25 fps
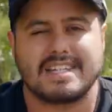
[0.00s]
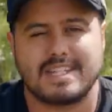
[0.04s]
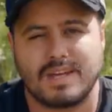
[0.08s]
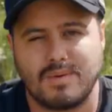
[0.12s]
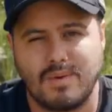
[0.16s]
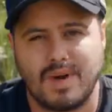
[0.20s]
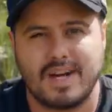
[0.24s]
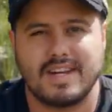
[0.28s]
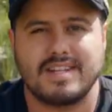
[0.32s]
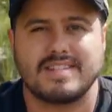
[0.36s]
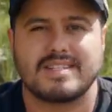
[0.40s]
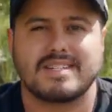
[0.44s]
as
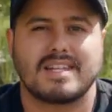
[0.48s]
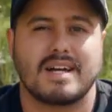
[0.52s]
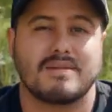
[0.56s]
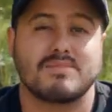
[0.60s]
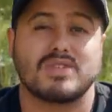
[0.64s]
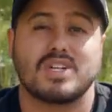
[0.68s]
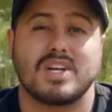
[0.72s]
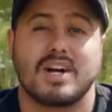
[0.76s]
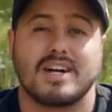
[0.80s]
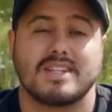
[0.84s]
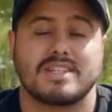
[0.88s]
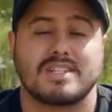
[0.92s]
I wanted
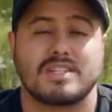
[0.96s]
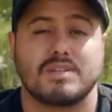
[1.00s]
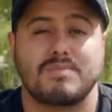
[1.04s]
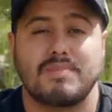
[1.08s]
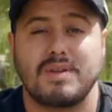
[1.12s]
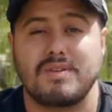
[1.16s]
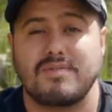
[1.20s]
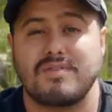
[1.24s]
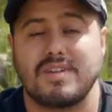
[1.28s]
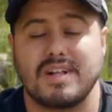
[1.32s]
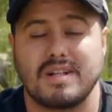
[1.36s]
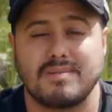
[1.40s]
some shots to
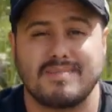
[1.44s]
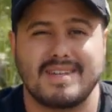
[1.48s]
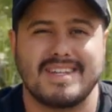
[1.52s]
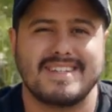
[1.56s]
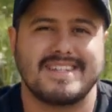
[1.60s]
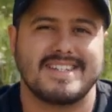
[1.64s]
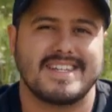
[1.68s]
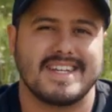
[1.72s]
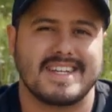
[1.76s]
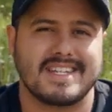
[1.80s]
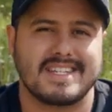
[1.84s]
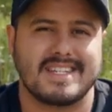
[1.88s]
be filmed
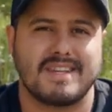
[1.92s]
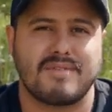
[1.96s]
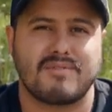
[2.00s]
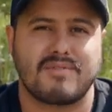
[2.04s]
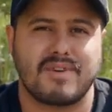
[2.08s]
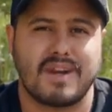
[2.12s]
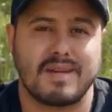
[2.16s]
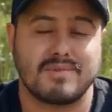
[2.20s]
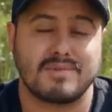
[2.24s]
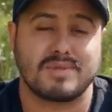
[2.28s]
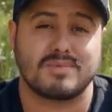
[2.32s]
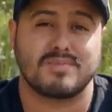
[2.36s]
in 60
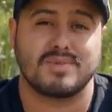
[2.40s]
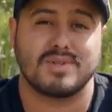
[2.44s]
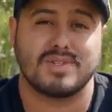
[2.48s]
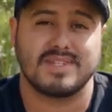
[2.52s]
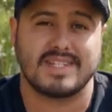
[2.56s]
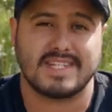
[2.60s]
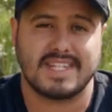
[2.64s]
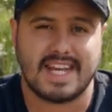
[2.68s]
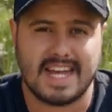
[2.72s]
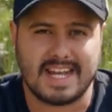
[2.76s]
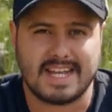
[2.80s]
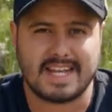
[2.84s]
frames per
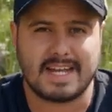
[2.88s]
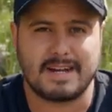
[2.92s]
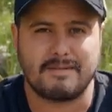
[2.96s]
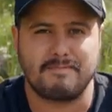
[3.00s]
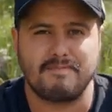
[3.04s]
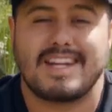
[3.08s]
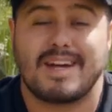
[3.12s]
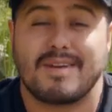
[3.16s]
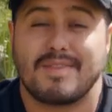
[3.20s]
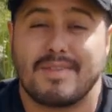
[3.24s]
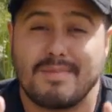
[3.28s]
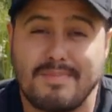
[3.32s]

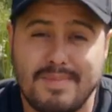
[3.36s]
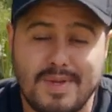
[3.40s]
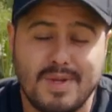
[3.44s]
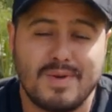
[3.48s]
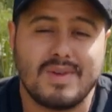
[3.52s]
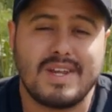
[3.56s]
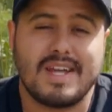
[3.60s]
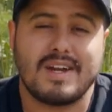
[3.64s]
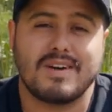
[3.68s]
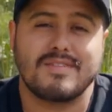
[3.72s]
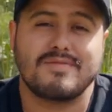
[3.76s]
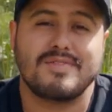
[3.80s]
second. Now, the
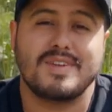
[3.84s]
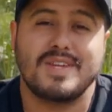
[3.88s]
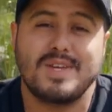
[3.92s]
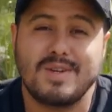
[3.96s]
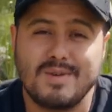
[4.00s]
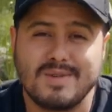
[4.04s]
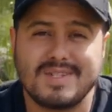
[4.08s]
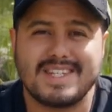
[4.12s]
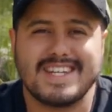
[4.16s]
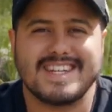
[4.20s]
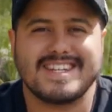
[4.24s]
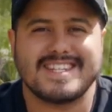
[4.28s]
beauty of
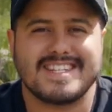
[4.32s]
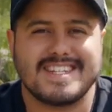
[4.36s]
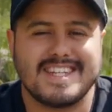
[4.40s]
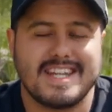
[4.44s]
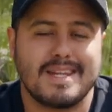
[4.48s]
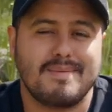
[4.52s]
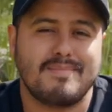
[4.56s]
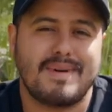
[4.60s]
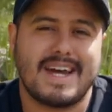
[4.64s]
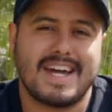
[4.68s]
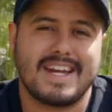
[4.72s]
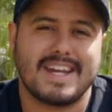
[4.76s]
using
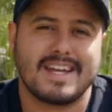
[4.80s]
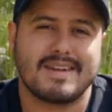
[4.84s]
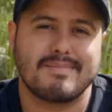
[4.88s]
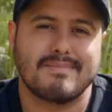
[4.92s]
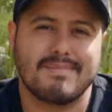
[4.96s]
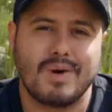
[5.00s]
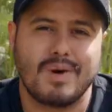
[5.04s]
cinematic